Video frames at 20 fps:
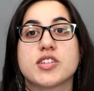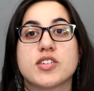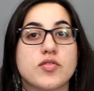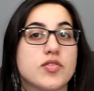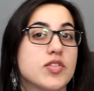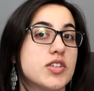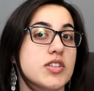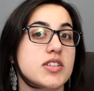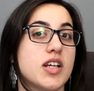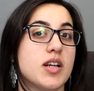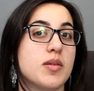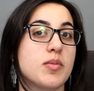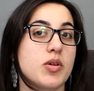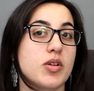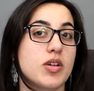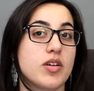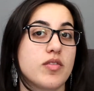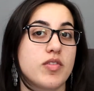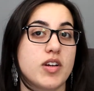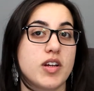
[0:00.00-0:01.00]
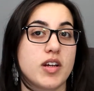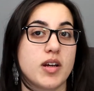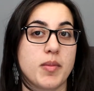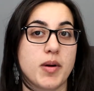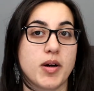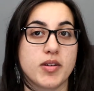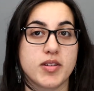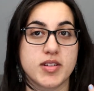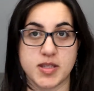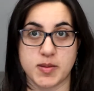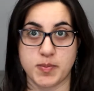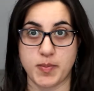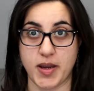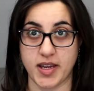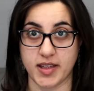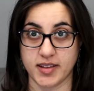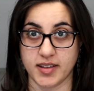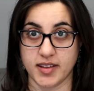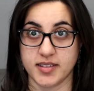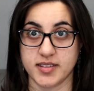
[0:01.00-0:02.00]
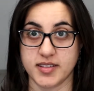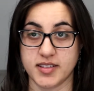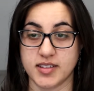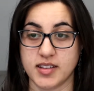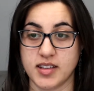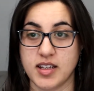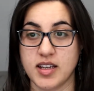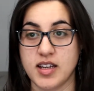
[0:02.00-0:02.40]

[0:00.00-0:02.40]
the first animal that I think about is pandas.